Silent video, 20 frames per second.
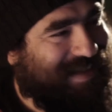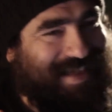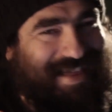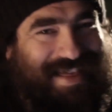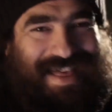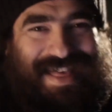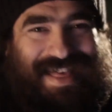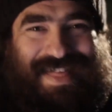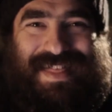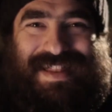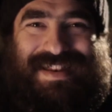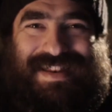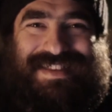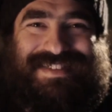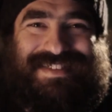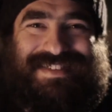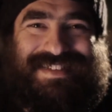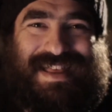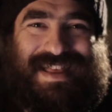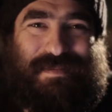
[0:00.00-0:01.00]
then you
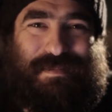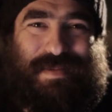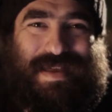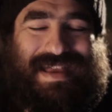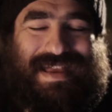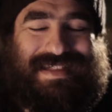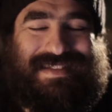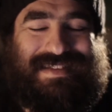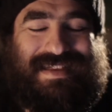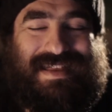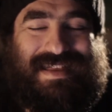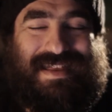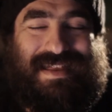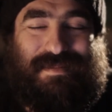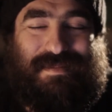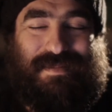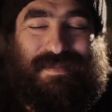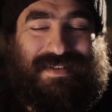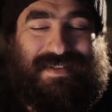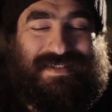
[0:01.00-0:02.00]
still get paid."
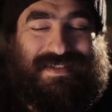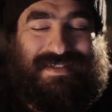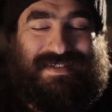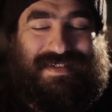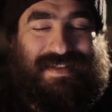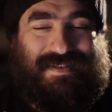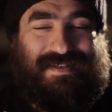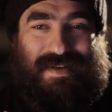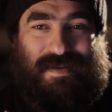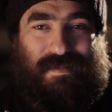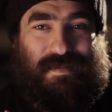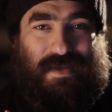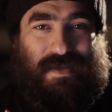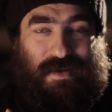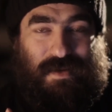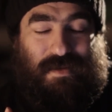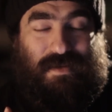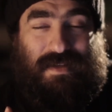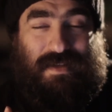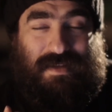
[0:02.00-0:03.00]
But I just said to him, you know,
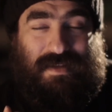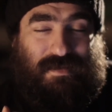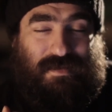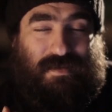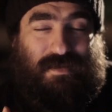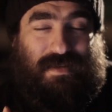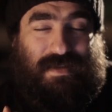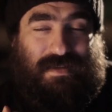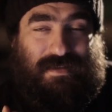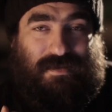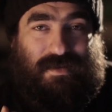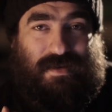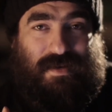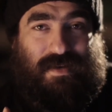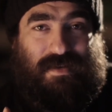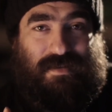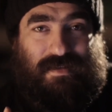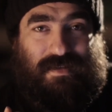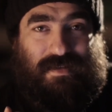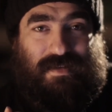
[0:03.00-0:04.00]
you do need to
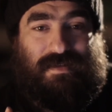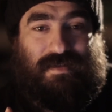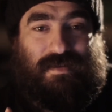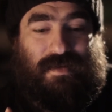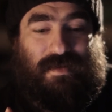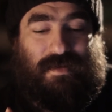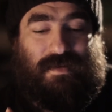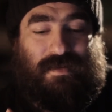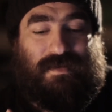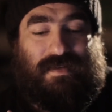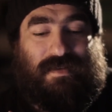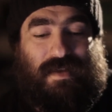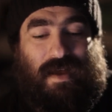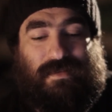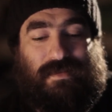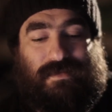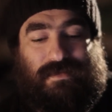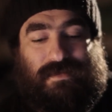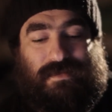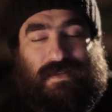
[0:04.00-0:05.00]
rehearse. You need to know your
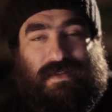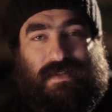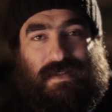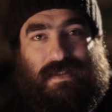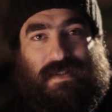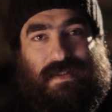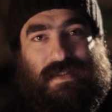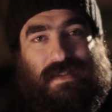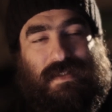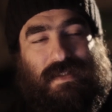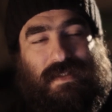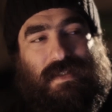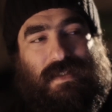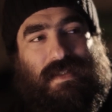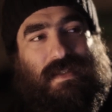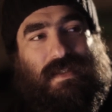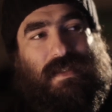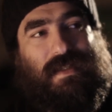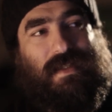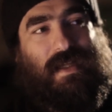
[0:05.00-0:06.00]
stuff,
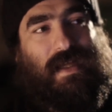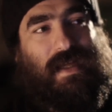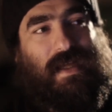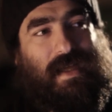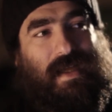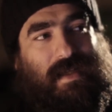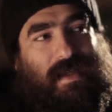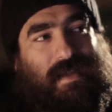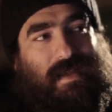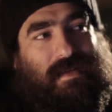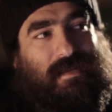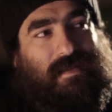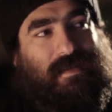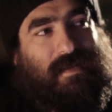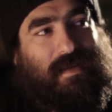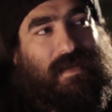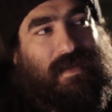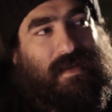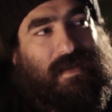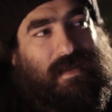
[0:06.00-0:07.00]
and
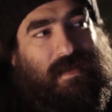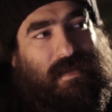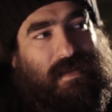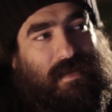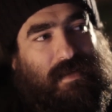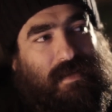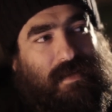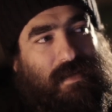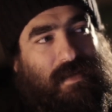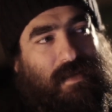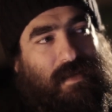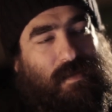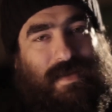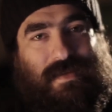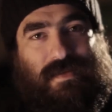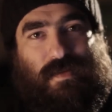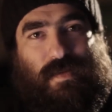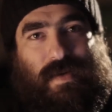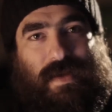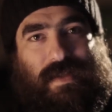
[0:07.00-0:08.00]
he
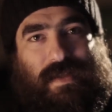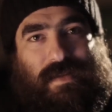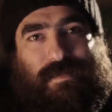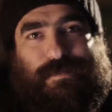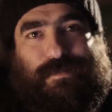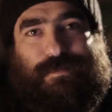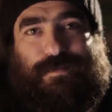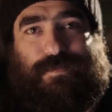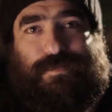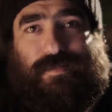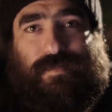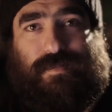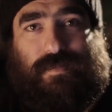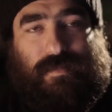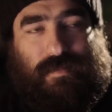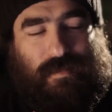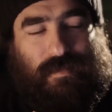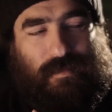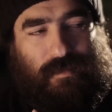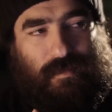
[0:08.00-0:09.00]
went away.
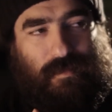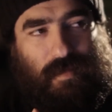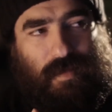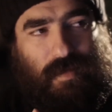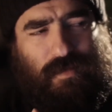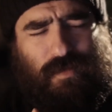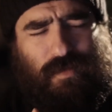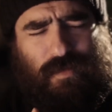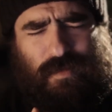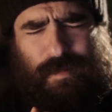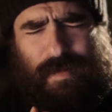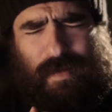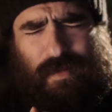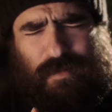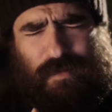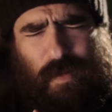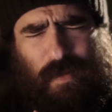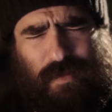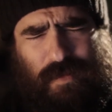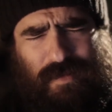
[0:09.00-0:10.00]

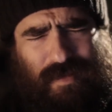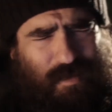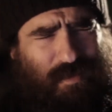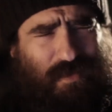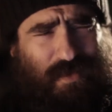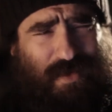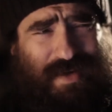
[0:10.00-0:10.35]
Spoke to him for an